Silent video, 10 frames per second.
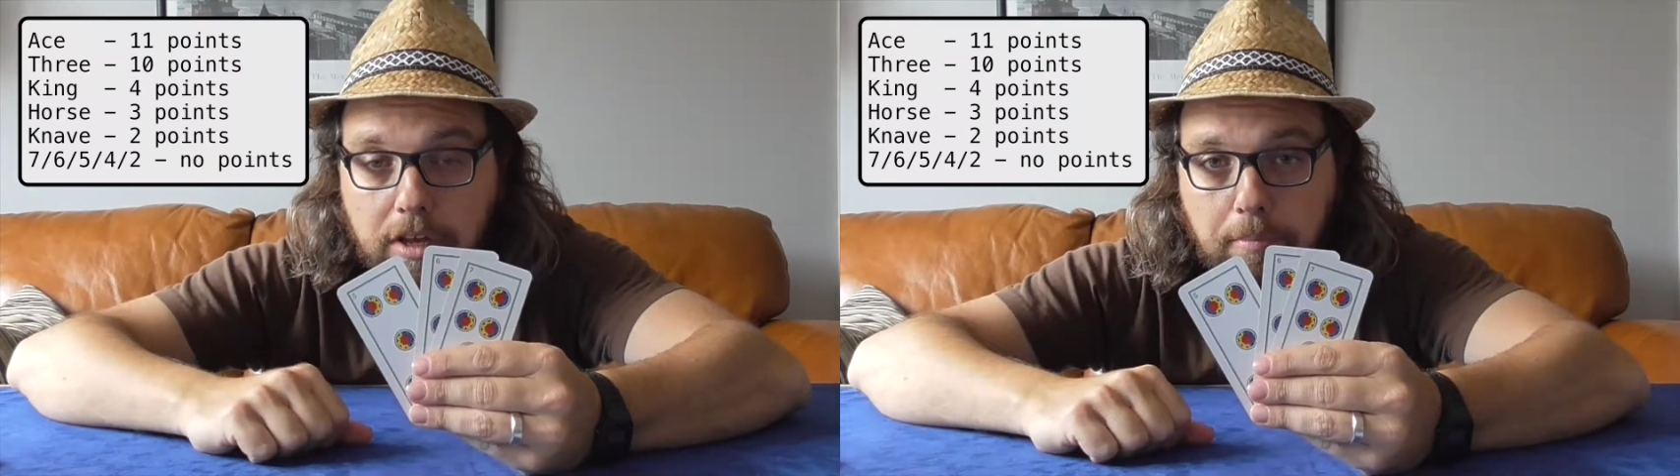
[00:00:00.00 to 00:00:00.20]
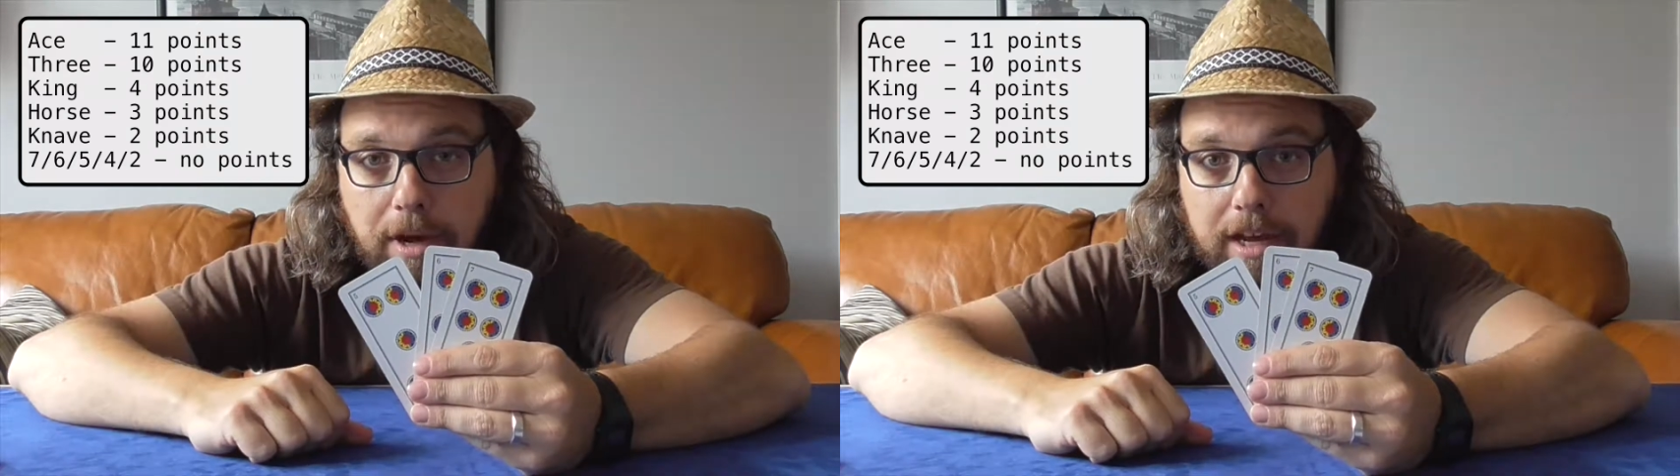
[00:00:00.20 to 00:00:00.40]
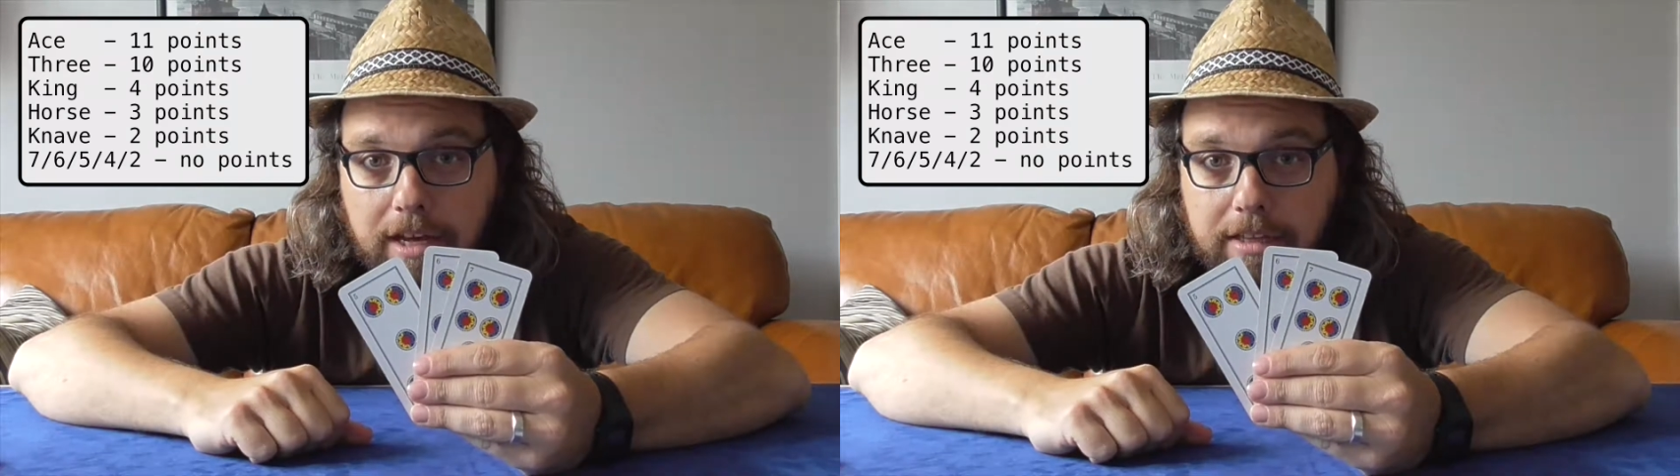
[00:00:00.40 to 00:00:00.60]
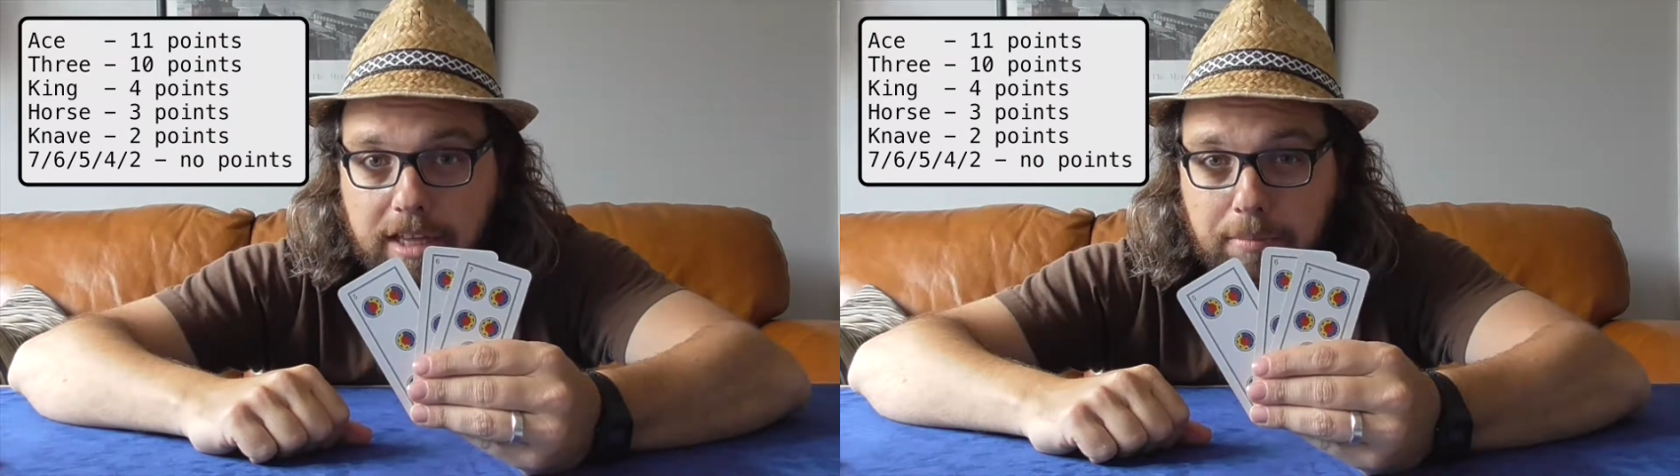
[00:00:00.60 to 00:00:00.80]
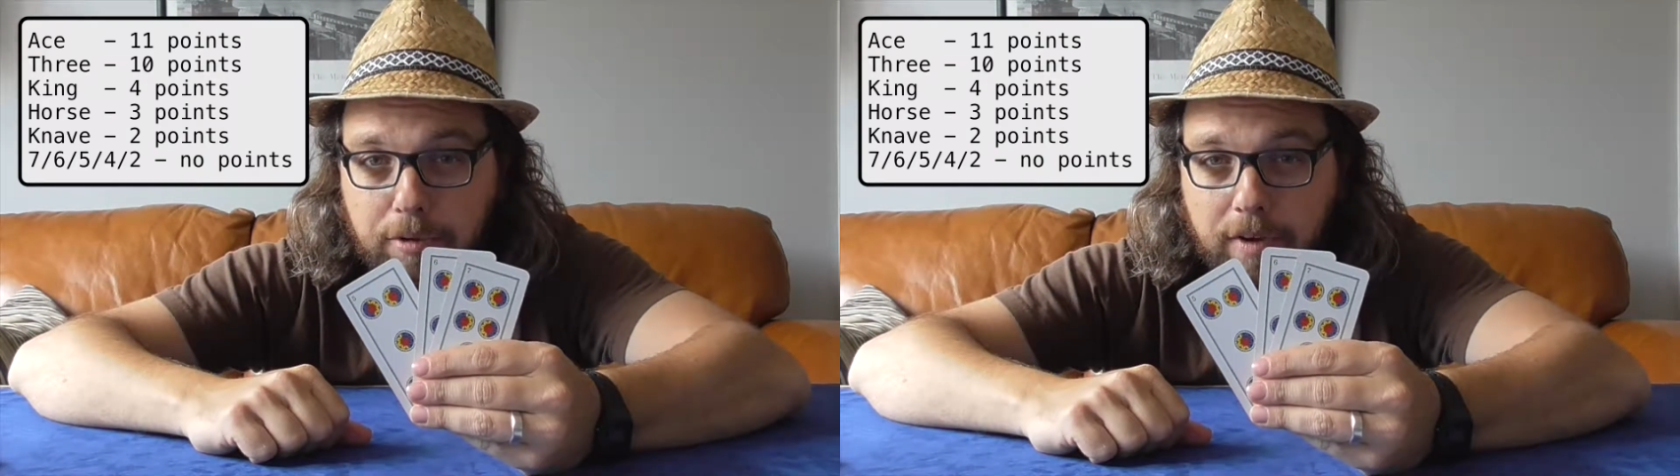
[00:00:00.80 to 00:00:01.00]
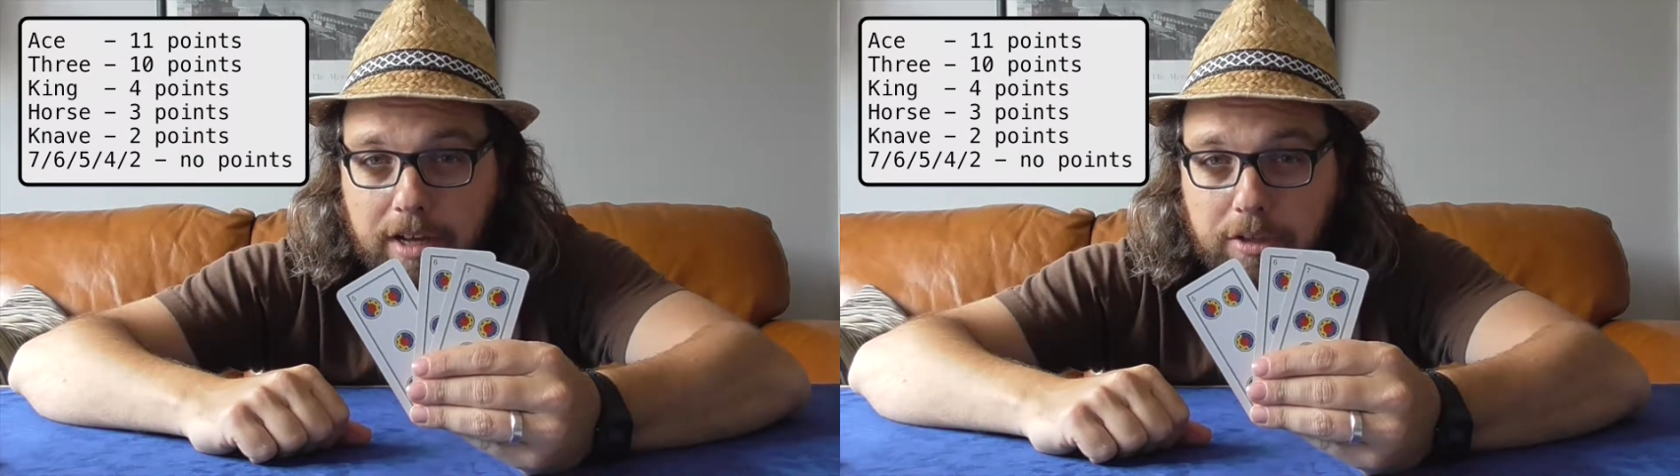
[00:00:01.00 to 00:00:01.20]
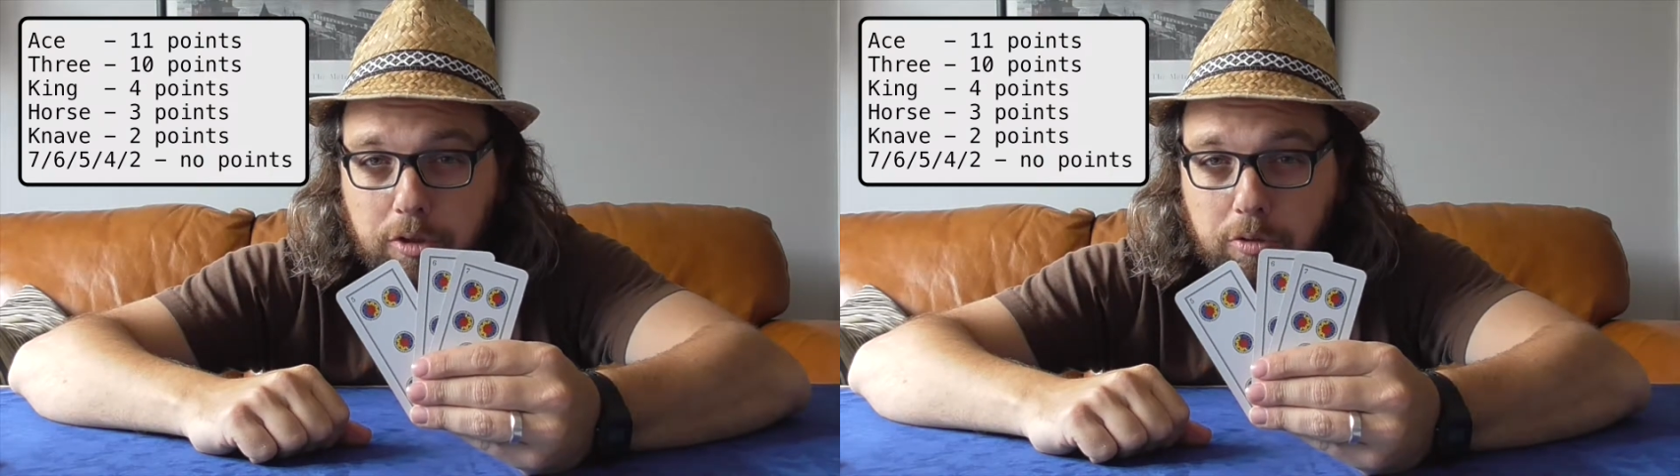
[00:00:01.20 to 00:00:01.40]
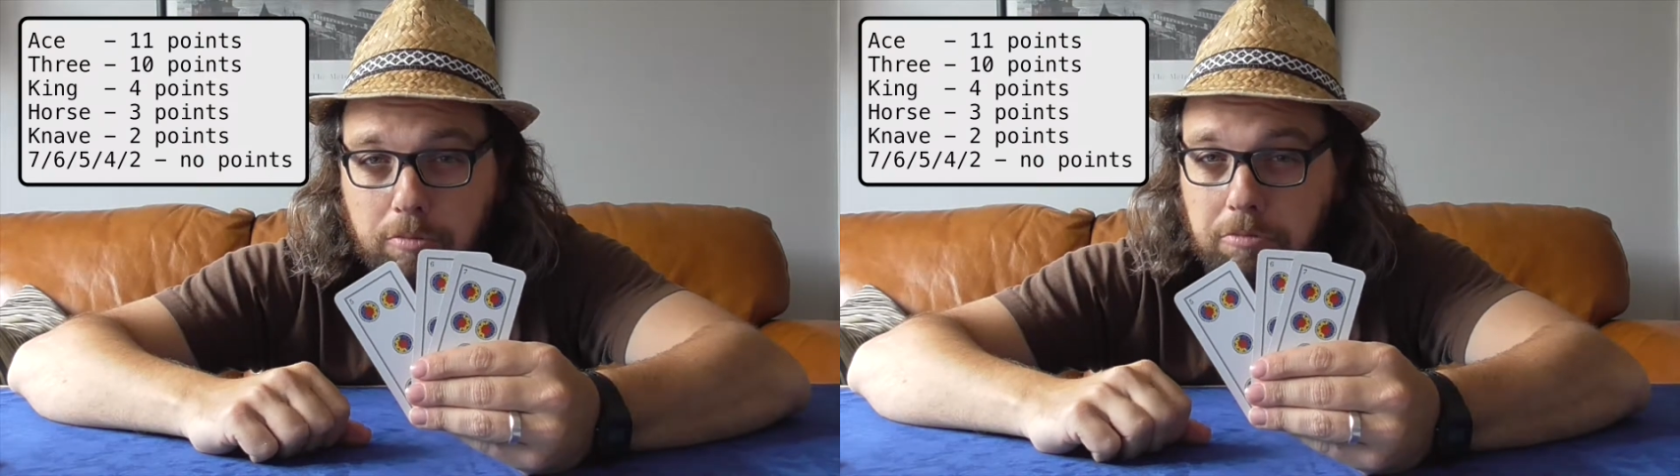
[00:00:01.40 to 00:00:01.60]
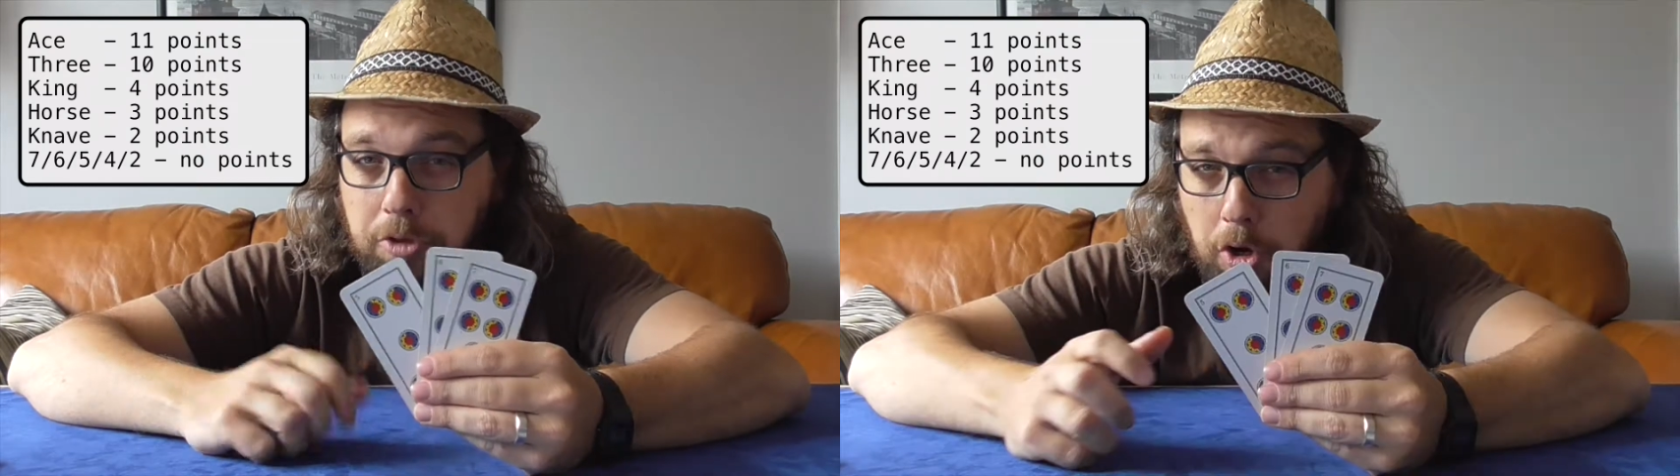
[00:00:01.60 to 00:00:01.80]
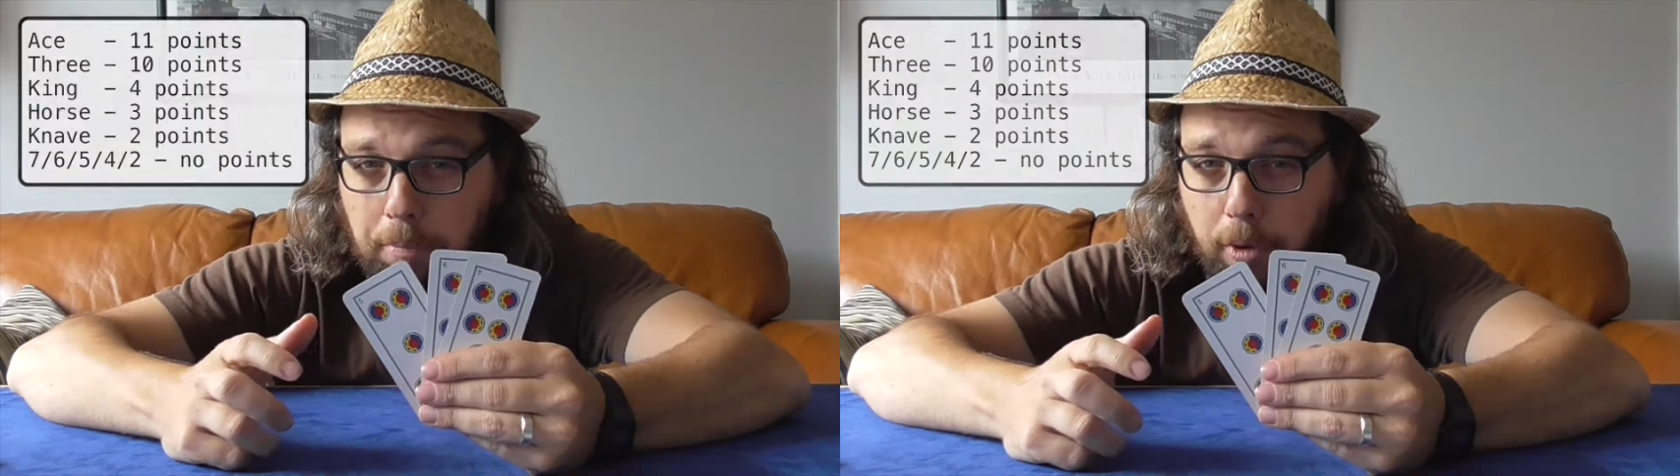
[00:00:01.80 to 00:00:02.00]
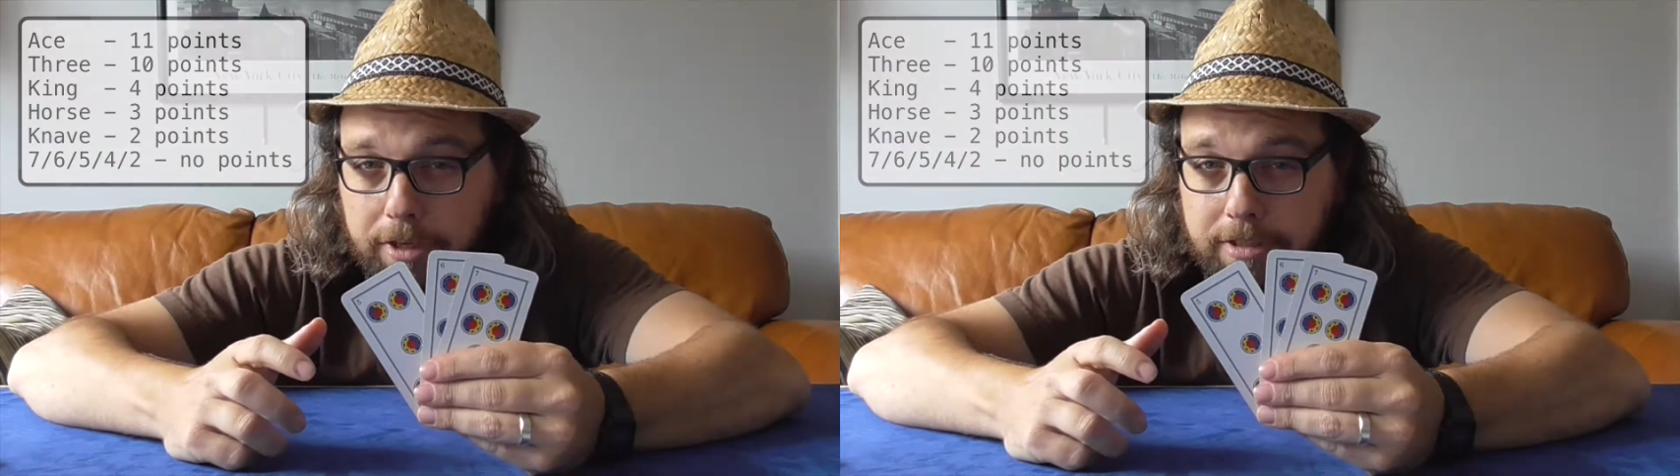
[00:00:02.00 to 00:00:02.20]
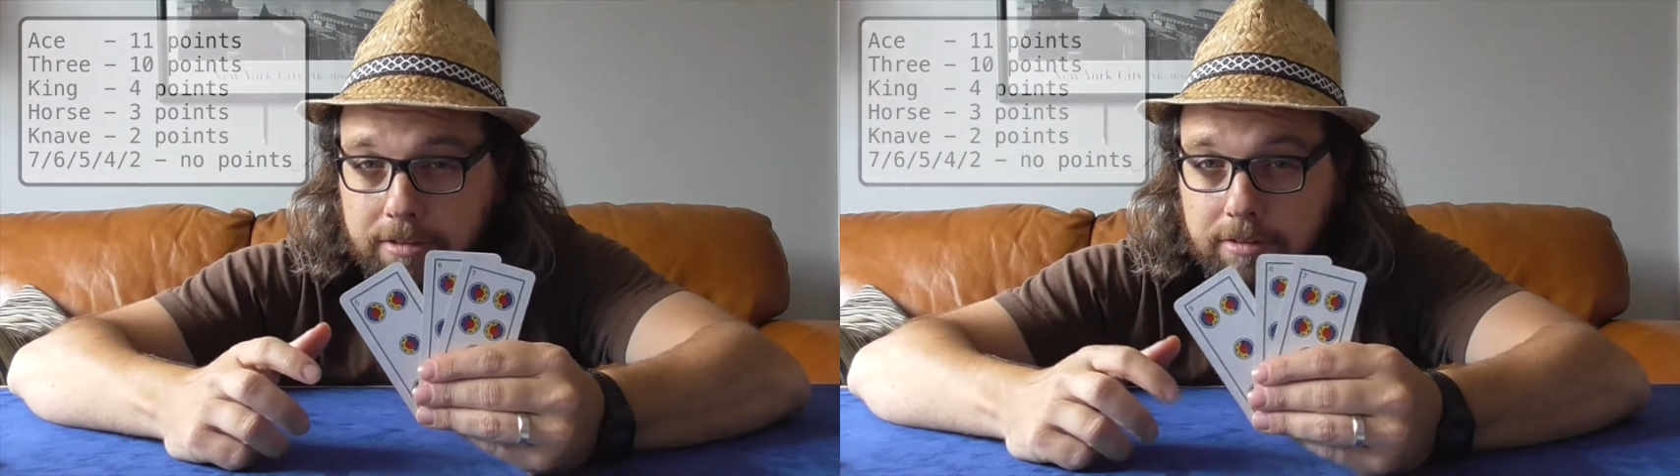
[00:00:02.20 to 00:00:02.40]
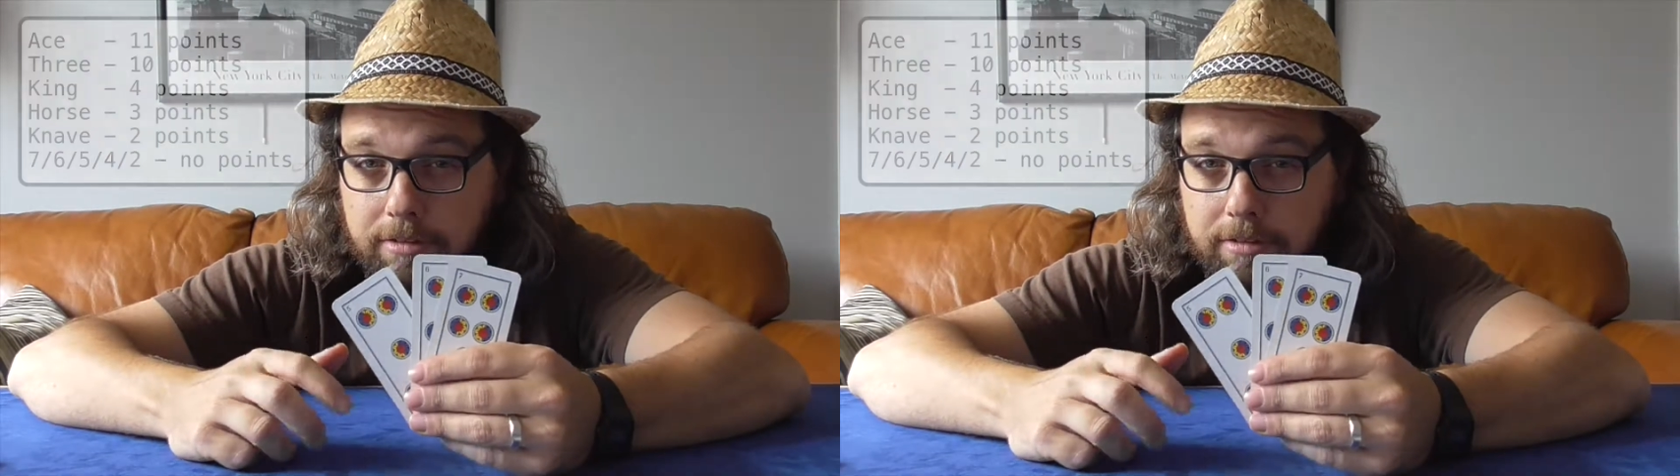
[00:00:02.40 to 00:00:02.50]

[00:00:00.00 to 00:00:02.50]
but they provide you no point,